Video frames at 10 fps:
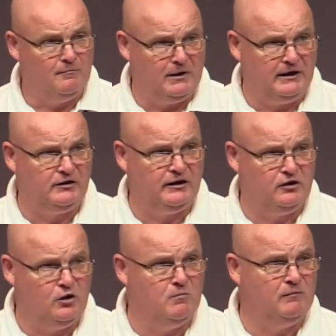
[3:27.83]
basic
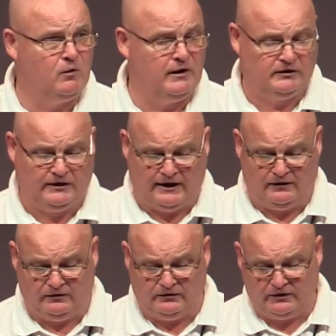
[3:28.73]
human rights
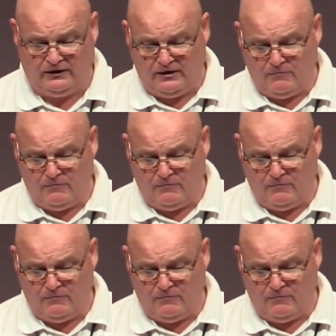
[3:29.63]
standards.